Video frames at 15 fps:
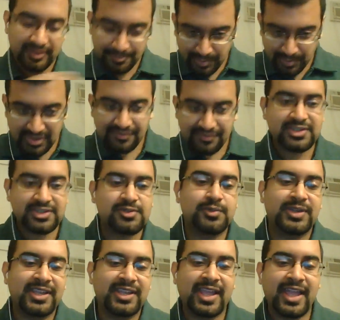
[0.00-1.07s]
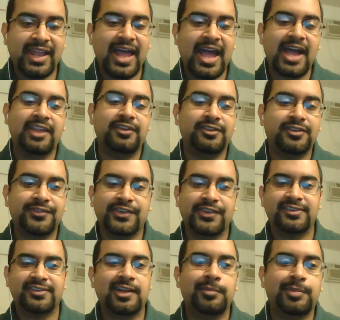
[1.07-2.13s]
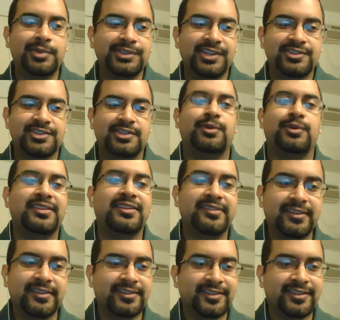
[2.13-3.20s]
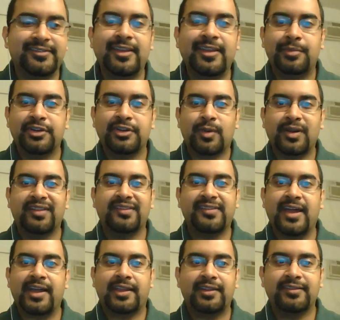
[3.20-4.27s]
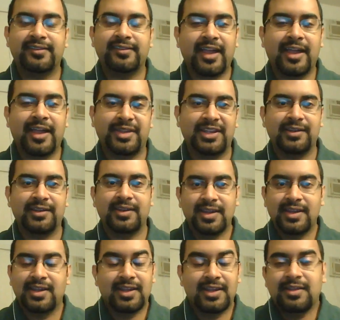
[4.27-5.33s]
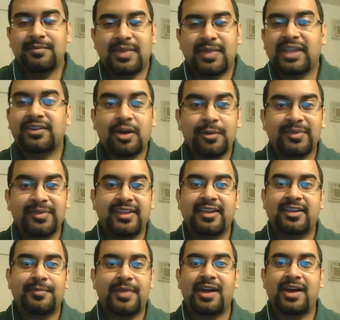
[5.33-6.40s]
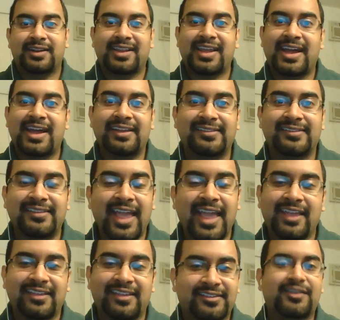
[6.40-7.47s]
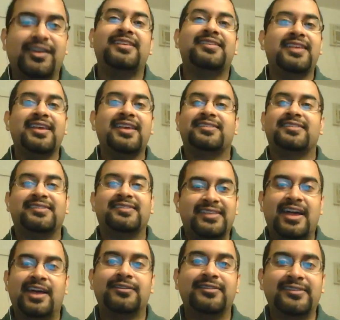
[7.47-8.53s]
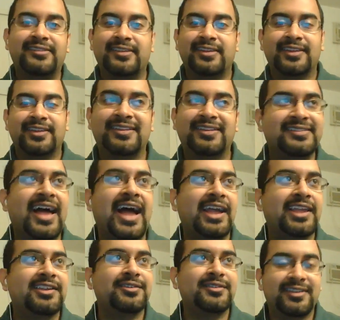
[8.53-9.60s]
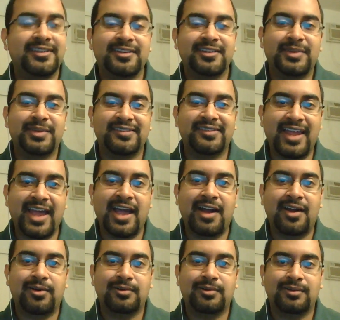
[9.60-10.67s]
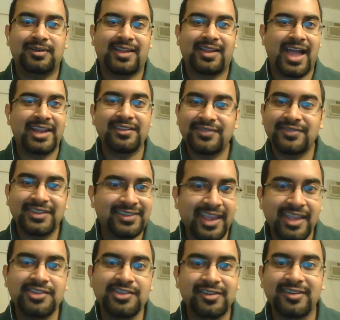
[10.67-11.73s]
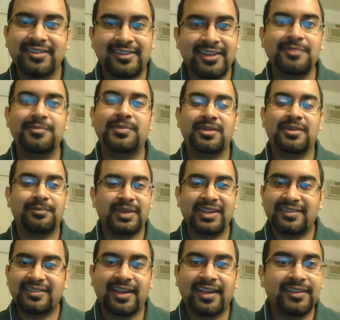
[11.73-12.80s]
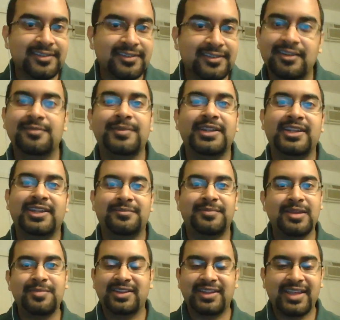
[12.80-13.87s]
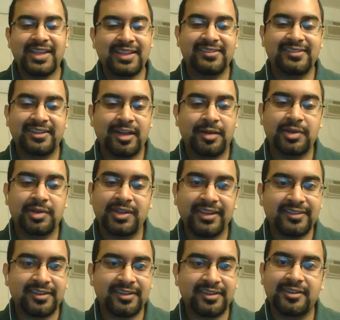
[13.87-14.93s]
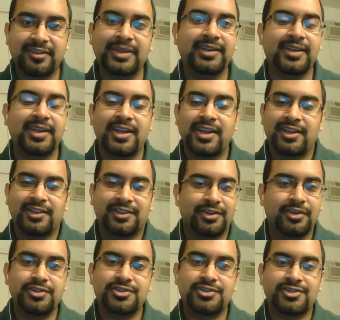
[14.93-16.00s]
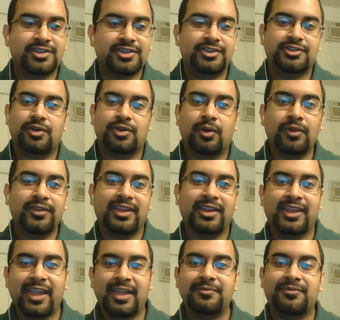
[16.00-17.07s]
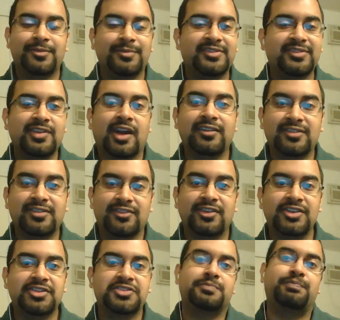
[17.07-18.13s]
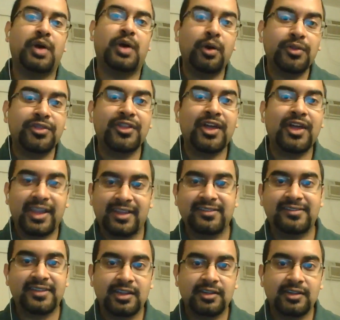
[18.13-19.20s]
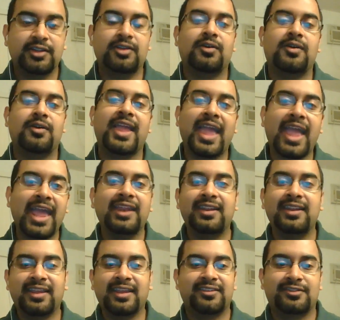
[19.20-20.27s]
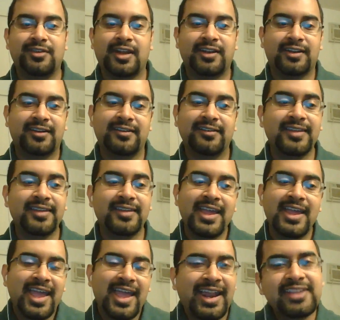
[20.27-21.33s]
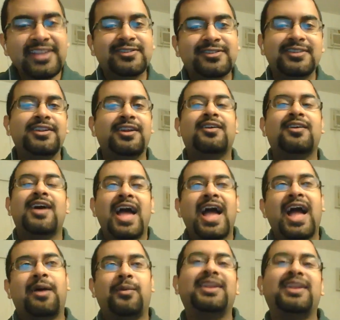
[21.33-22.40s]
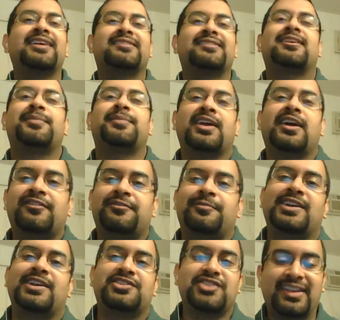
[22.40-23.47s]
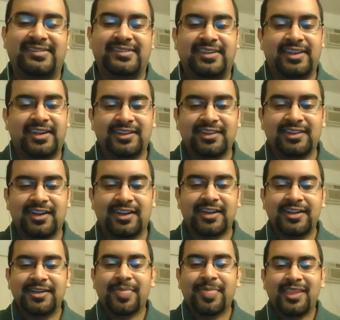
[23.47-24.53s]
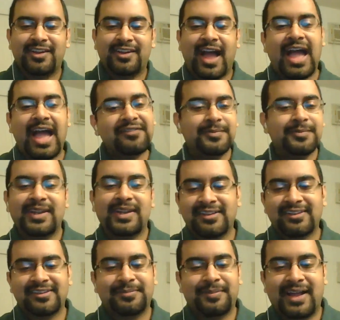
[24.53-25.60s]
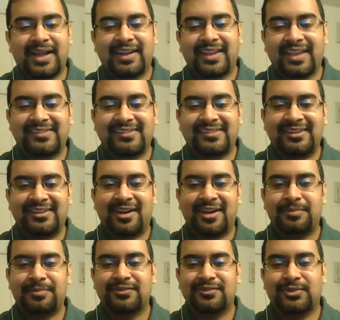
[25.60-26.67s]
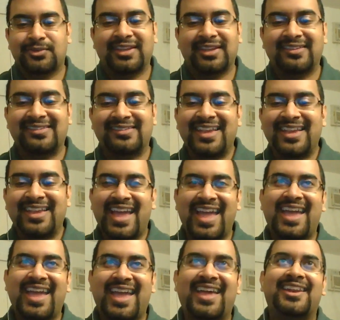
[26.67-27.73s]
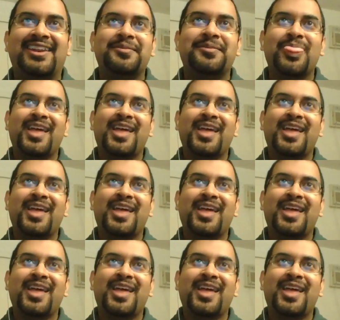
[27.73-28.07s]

previous week, had IU's first double-digit win since December 22nd. Make no mistake about it, guys. As crazy as it sounds, this IU team is now kind of the dangerous team in the Big Ten tournament and maybe the NCAA tournament. The Hoosiers control the game from start to finish, both against Illinois and against Rutgers. And I just, I want to get something off my chest here. Look, I haven't been on this podcast in a couple of weeks, and